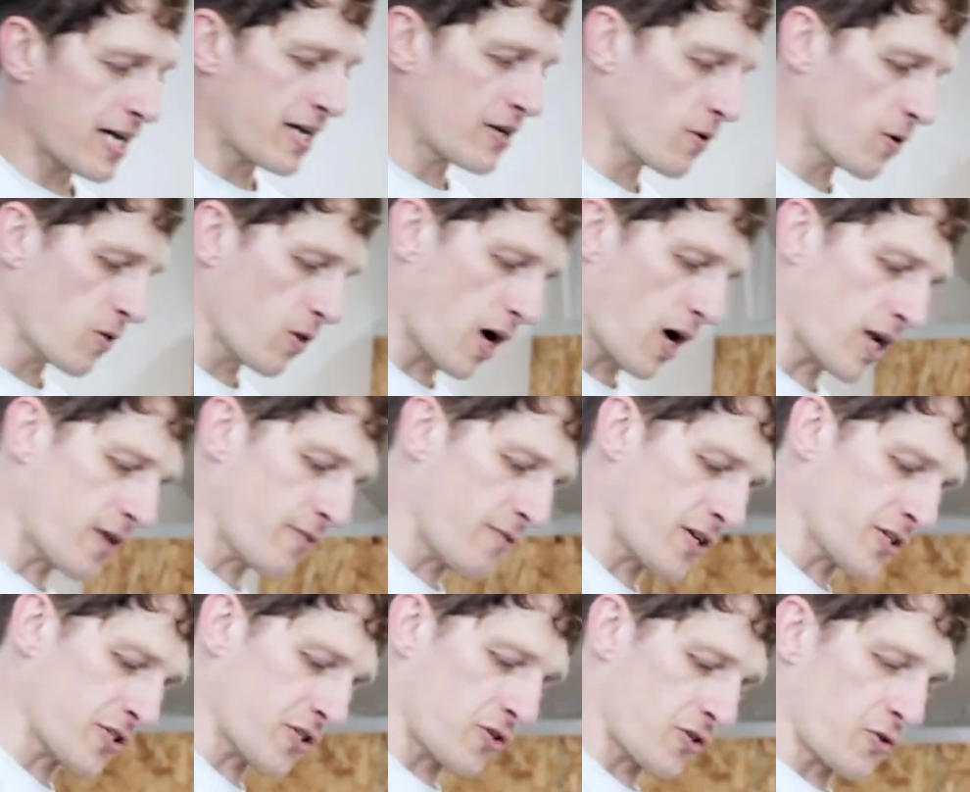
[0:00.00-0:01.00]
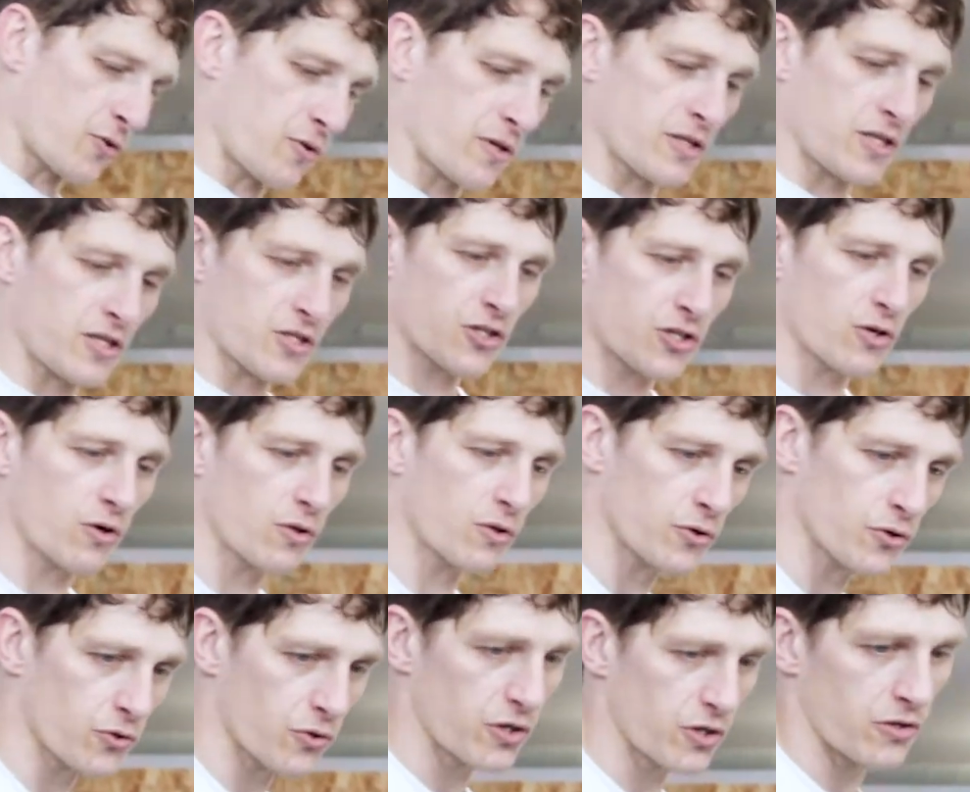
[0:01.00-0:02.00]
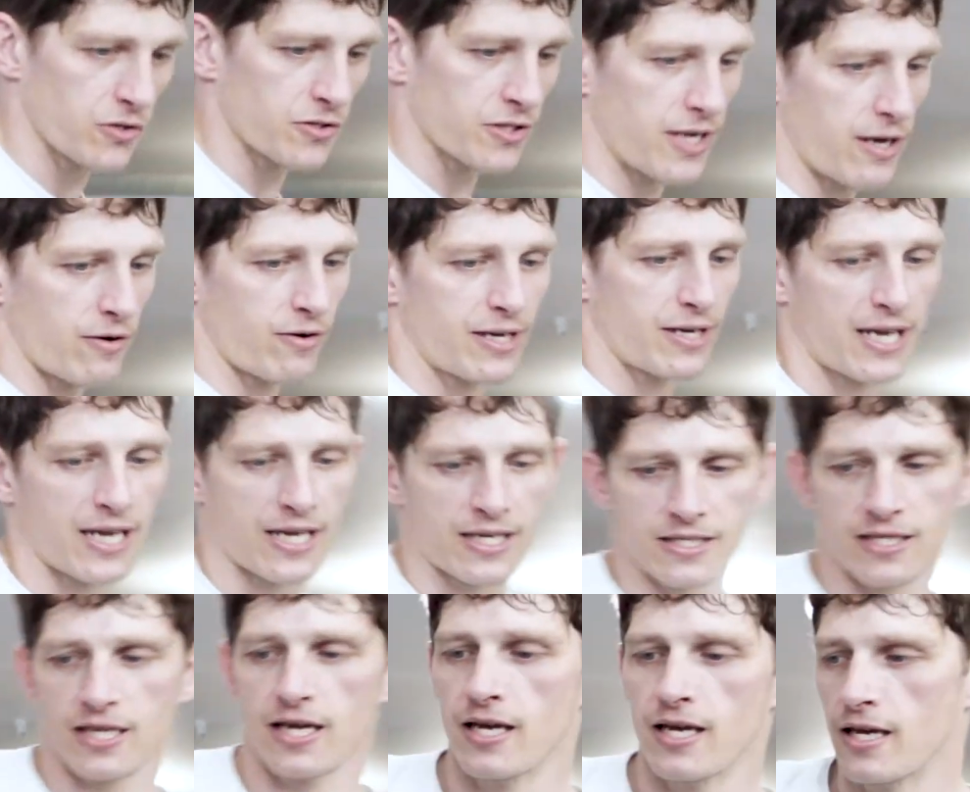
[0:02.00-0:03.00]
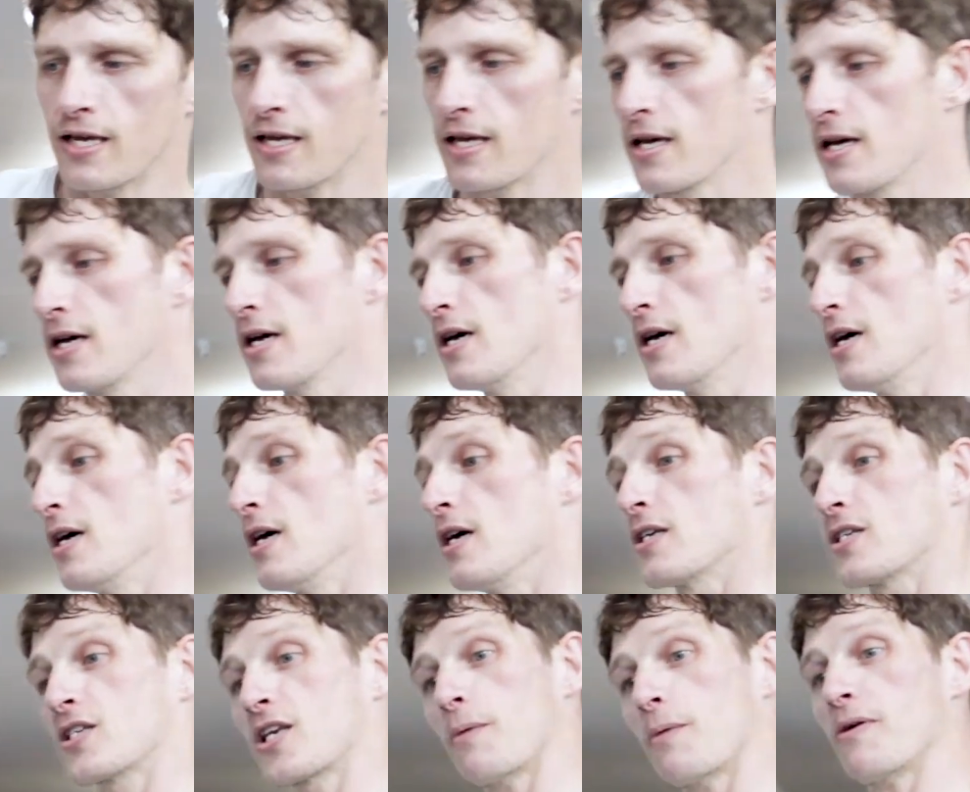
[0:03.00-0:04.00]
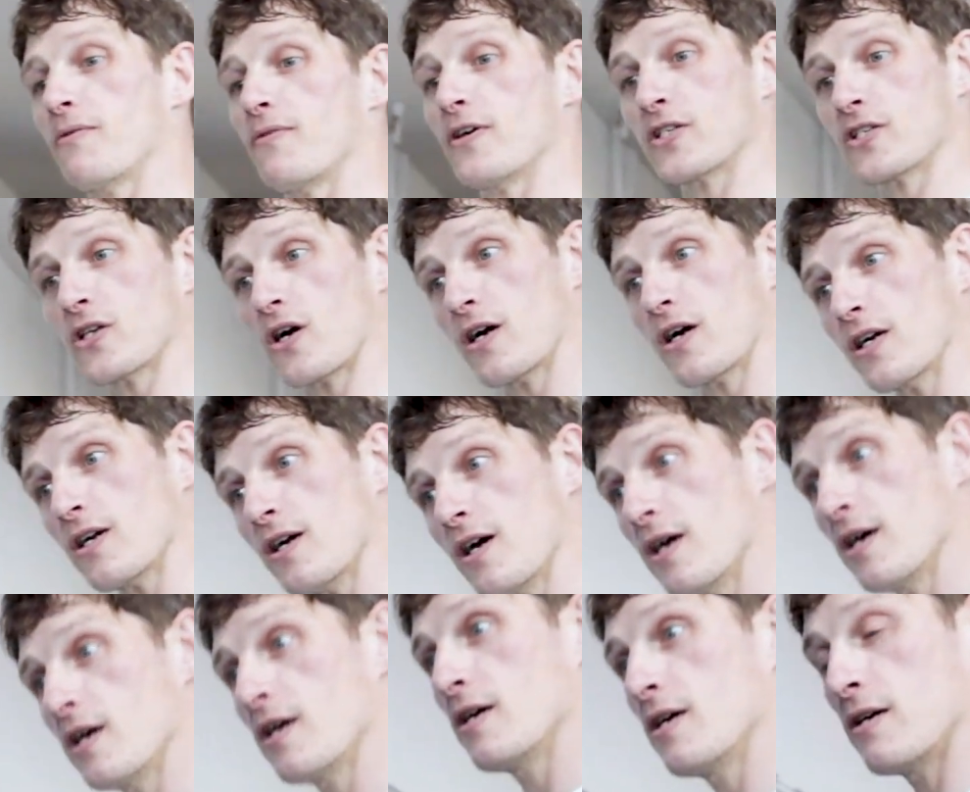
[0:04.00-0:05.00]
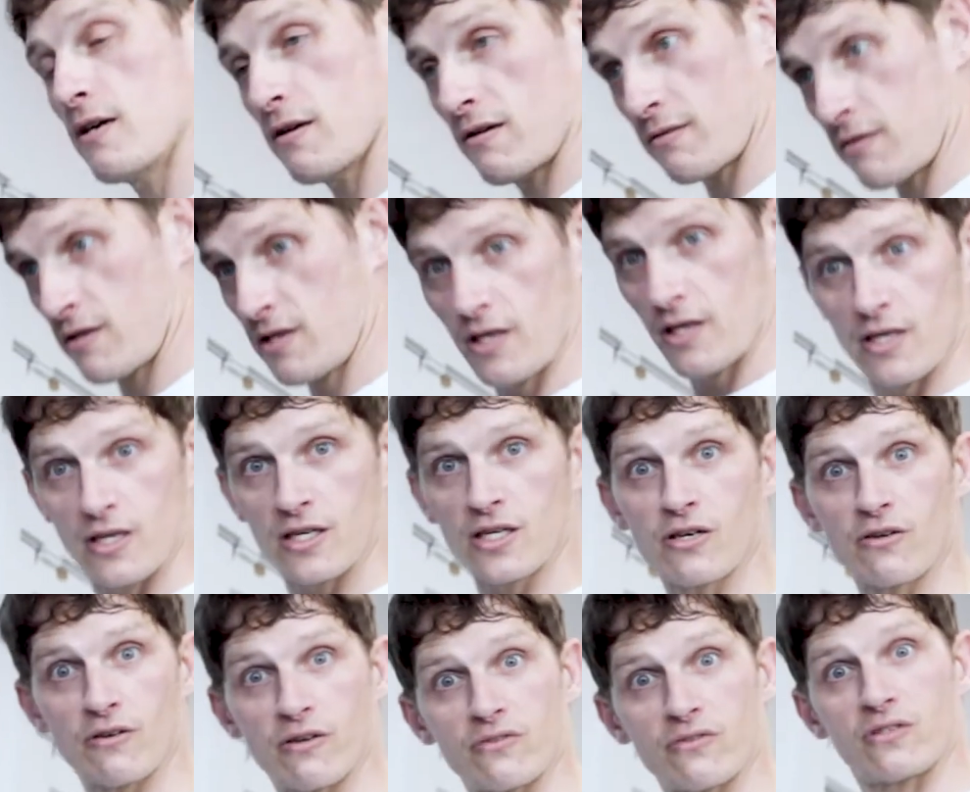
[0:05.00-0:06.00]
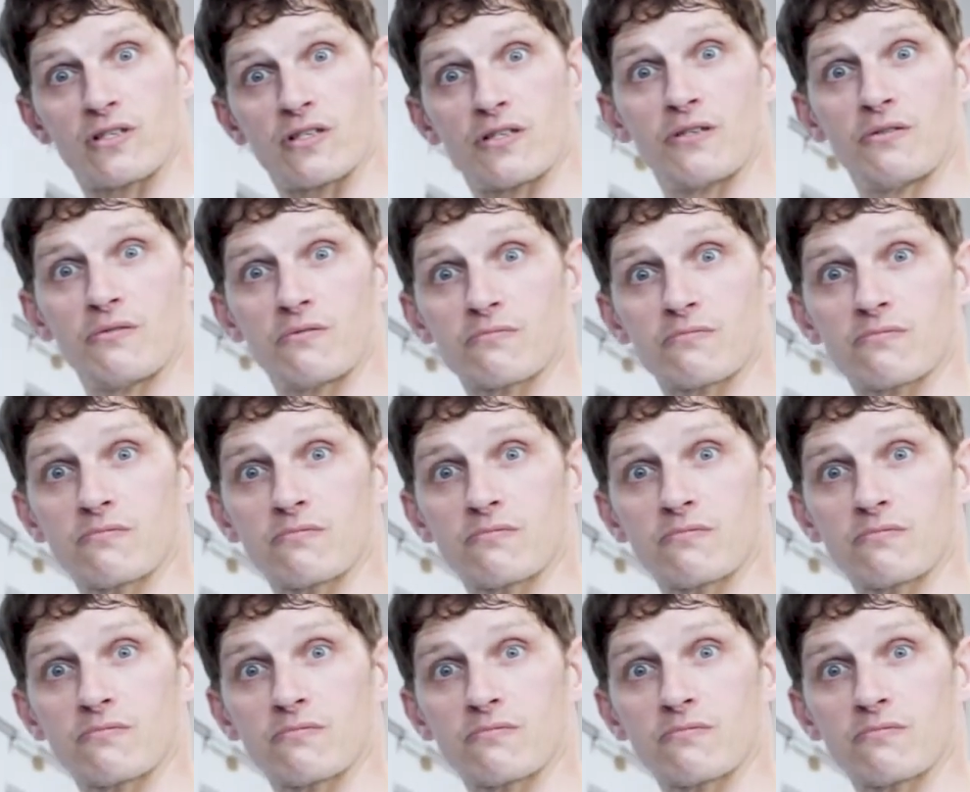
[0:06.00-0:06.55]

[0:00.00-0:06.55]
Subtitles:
I know a lot of us are doing these solo drills nowadays. Some of us aren't. Kudos to you.